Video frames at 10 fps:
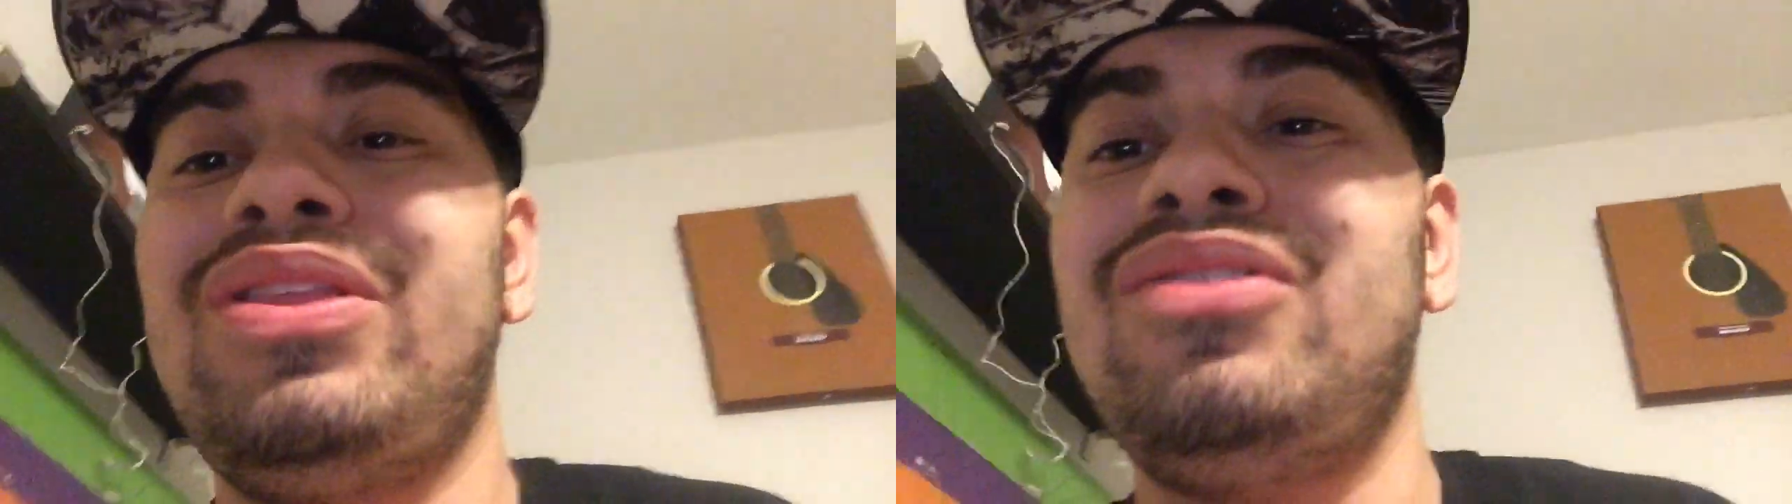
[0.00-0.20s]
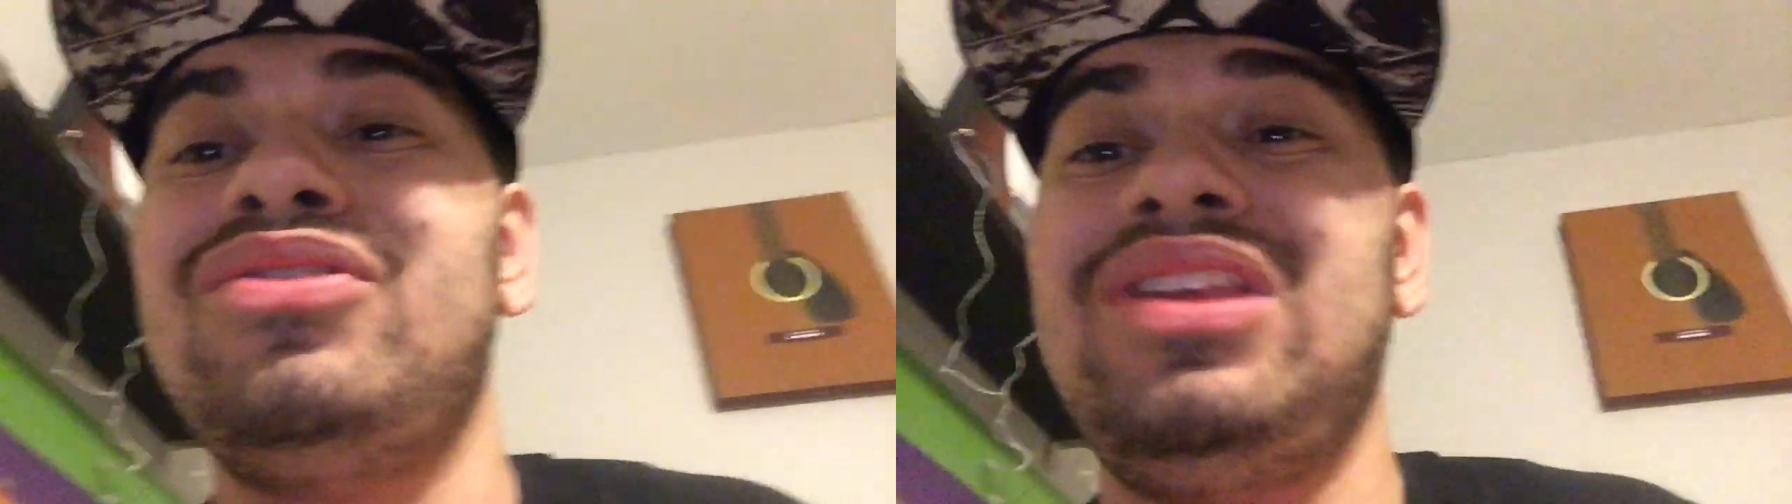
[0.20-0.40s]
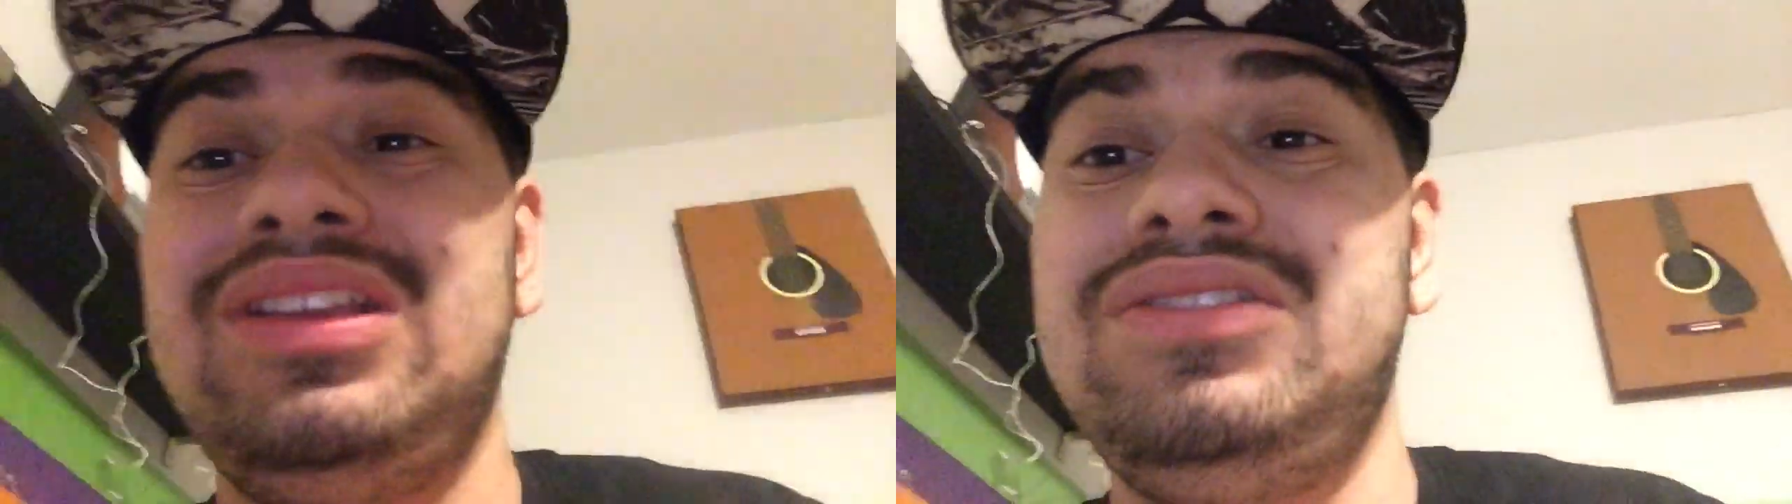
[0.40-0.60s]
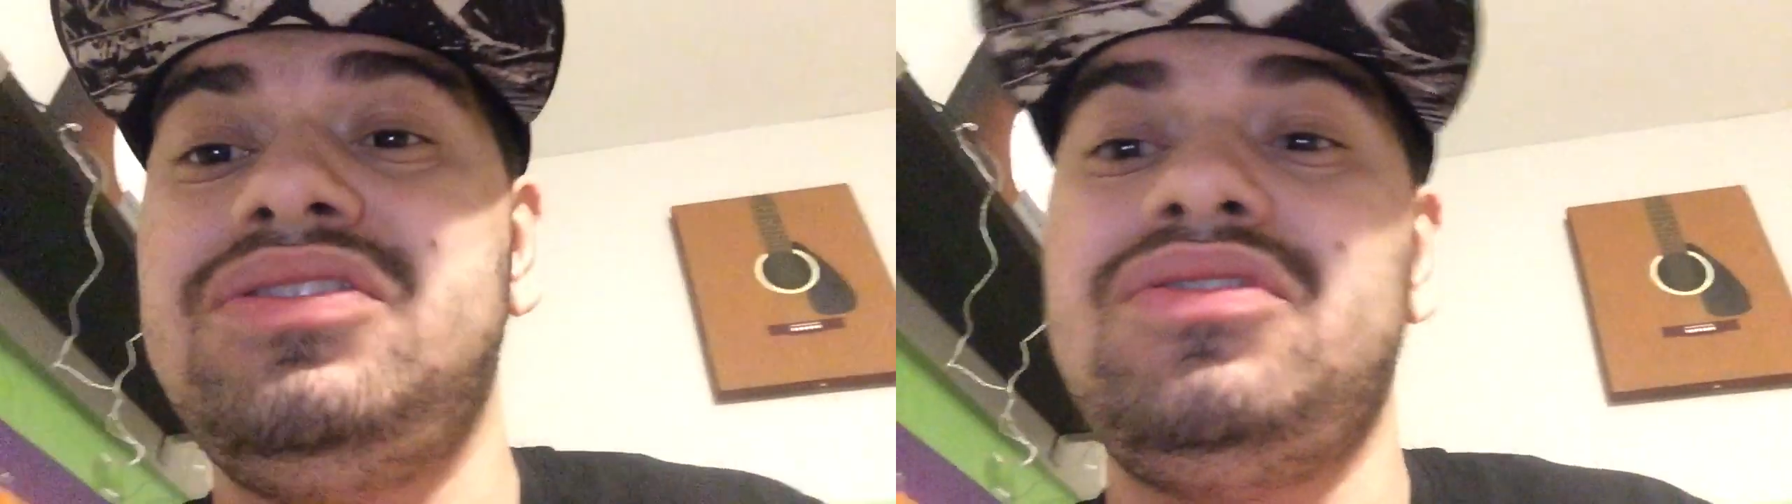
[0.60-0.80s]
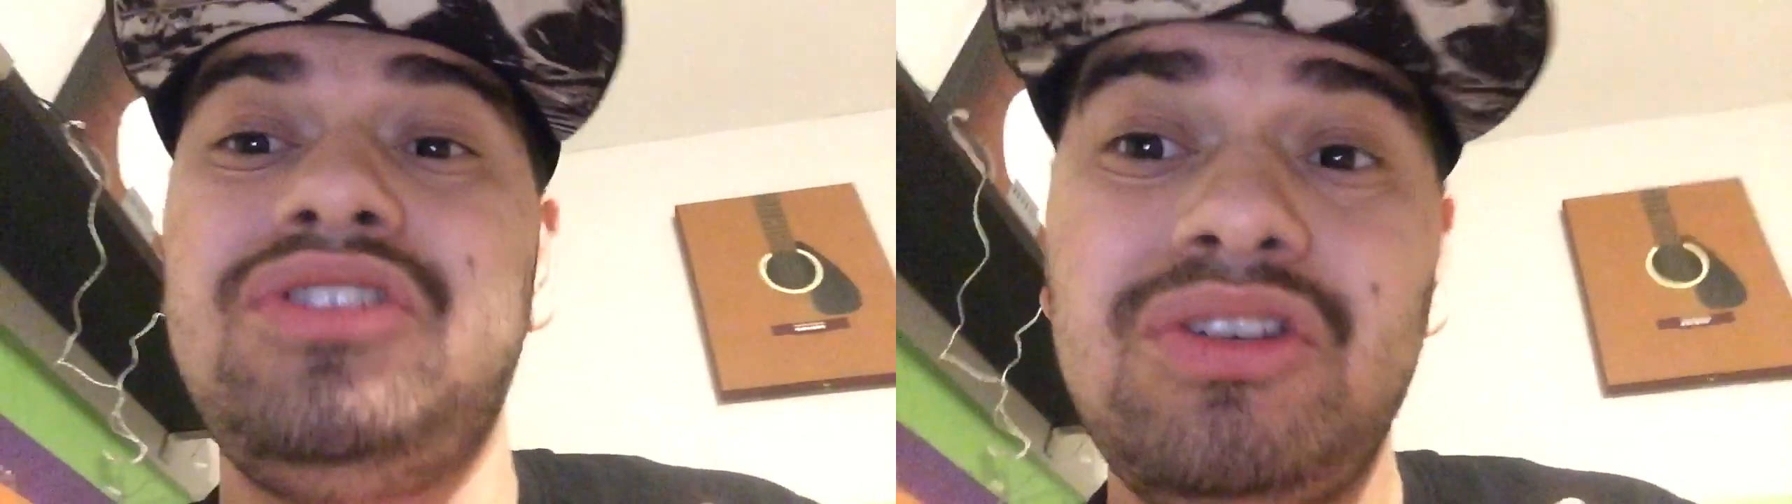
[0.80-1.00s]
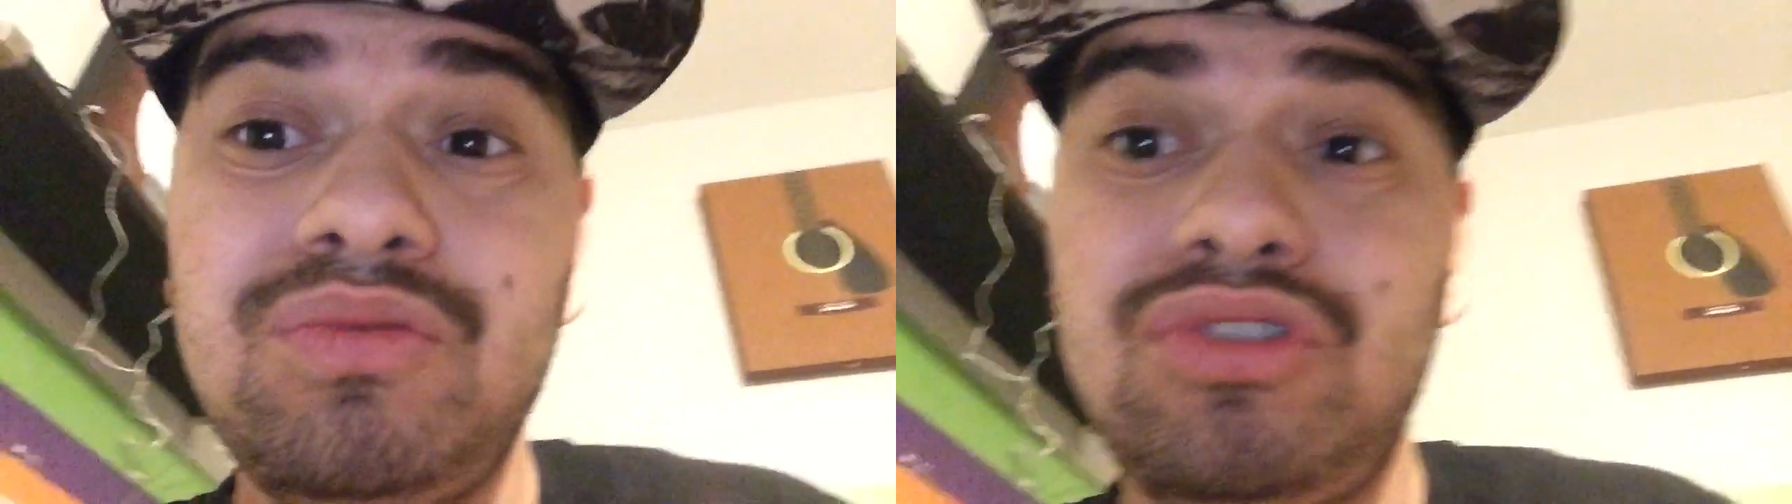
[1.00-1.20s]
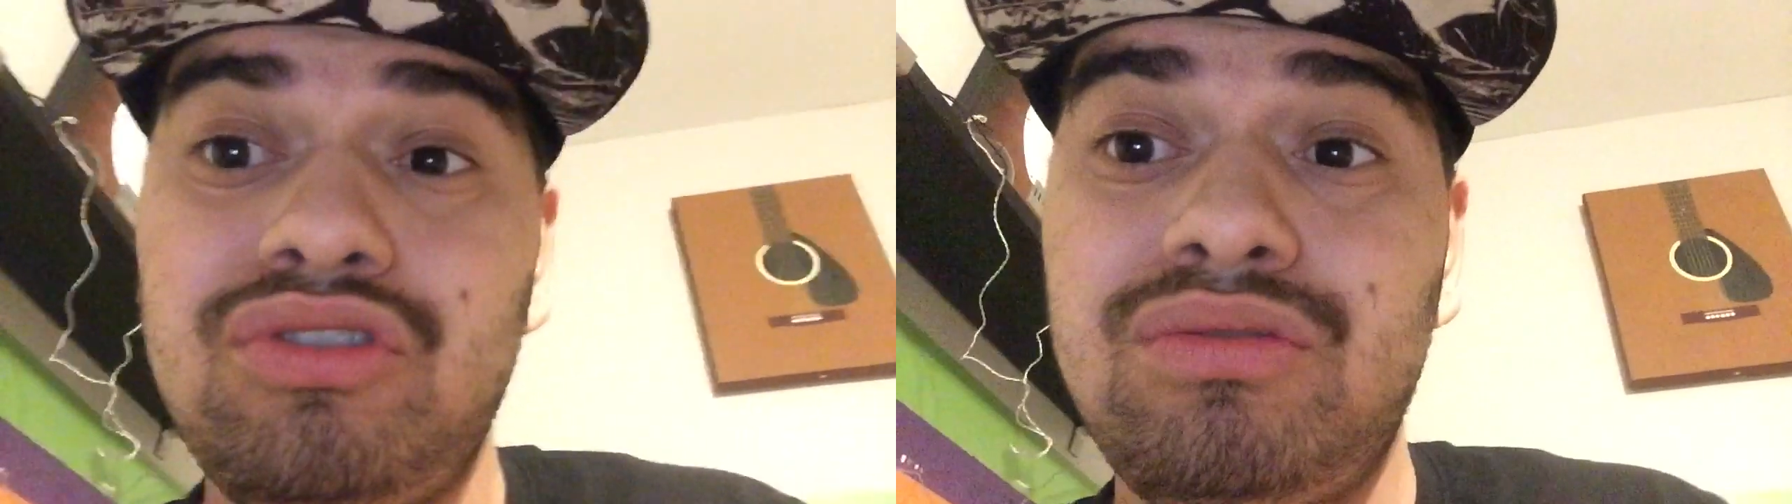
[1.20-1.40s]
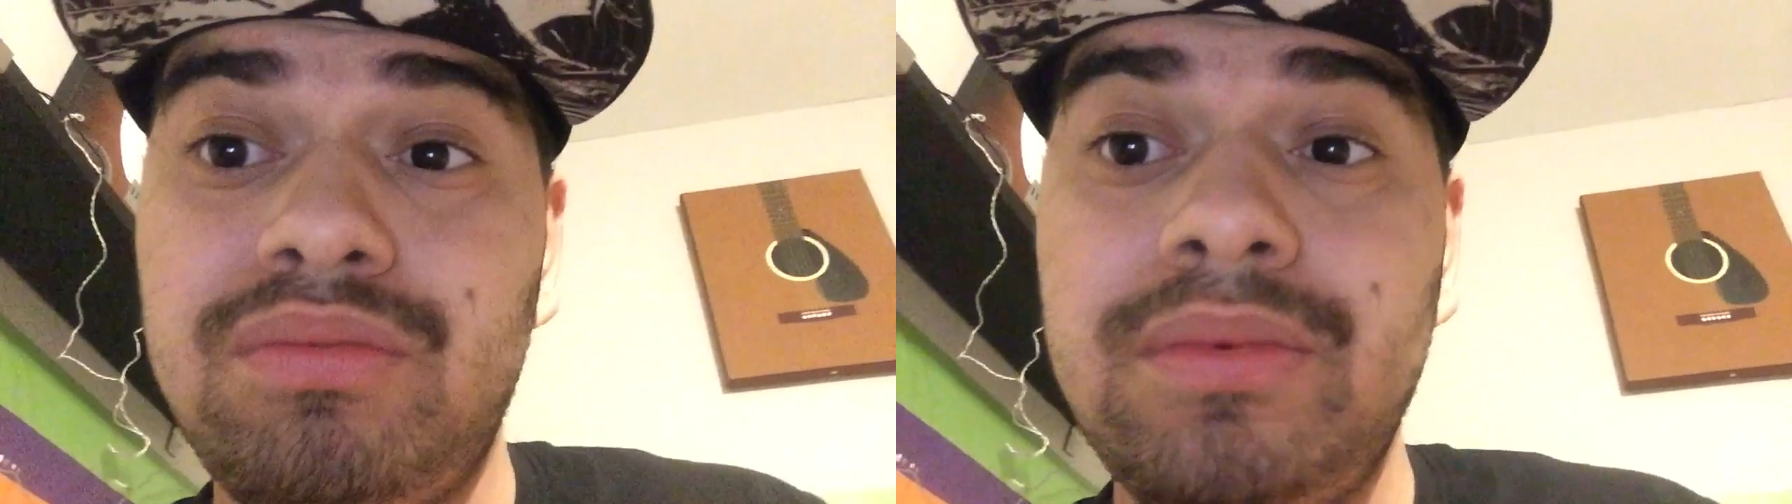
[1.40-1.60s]
other things on
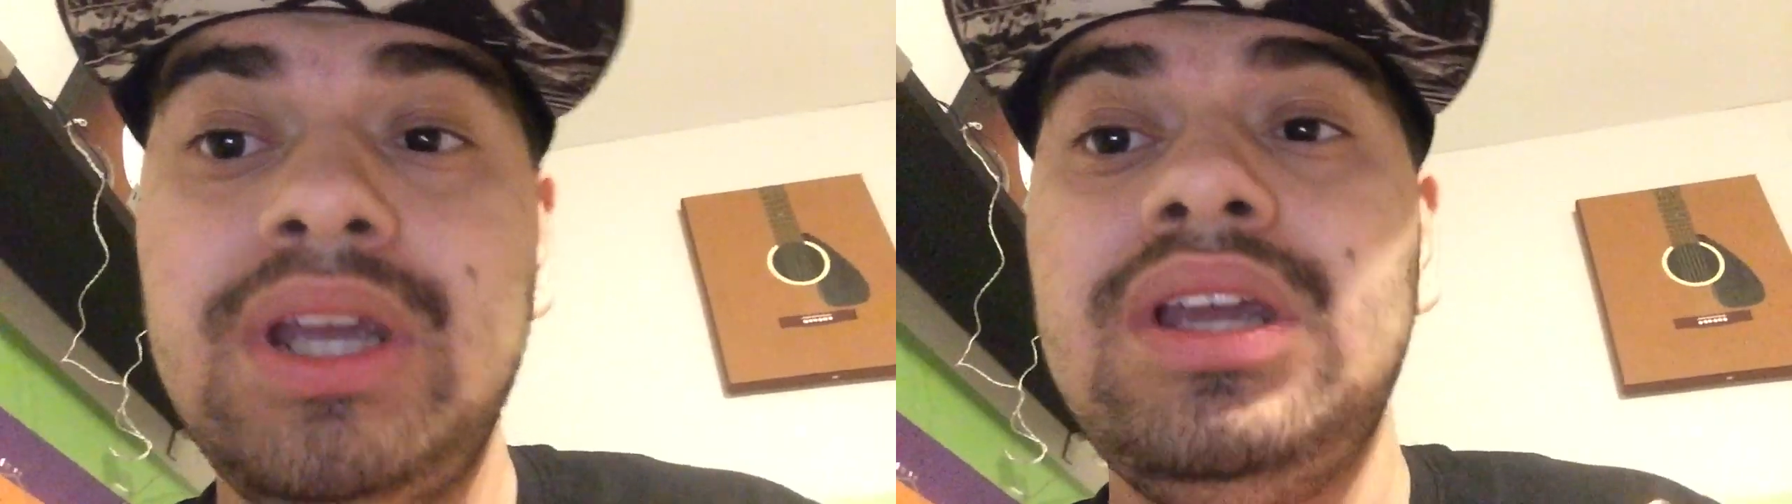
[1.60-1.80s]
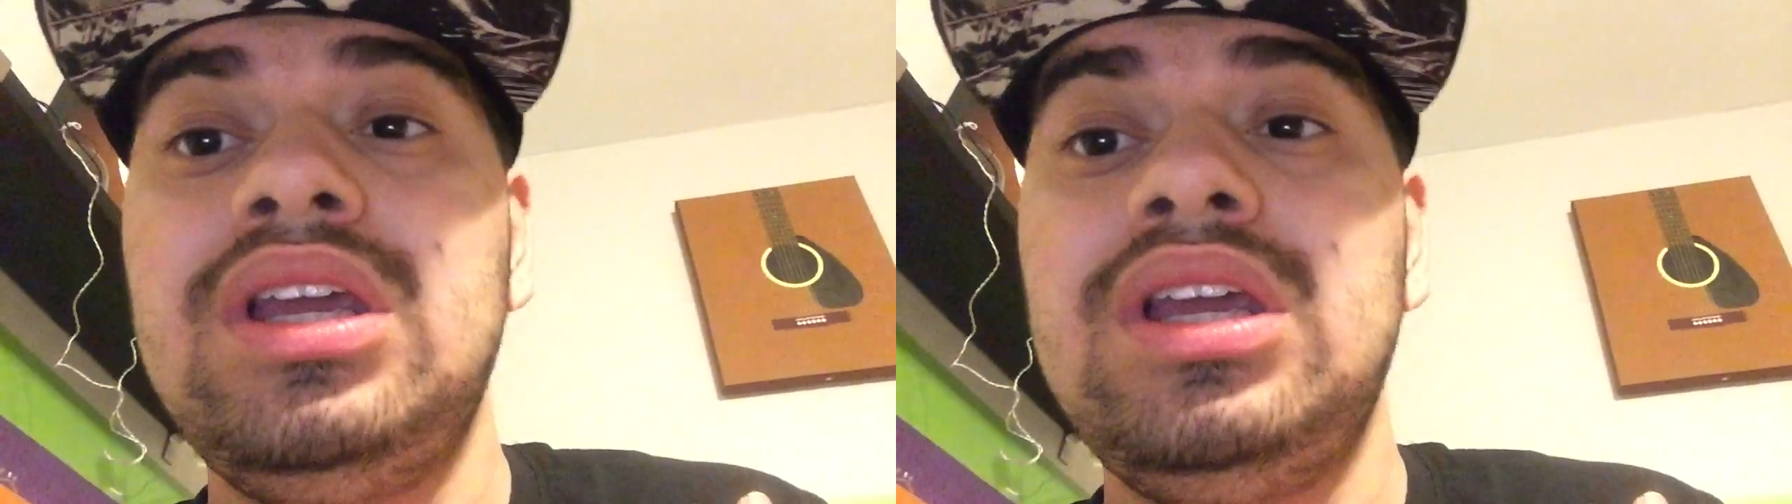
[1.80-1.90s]
YouTube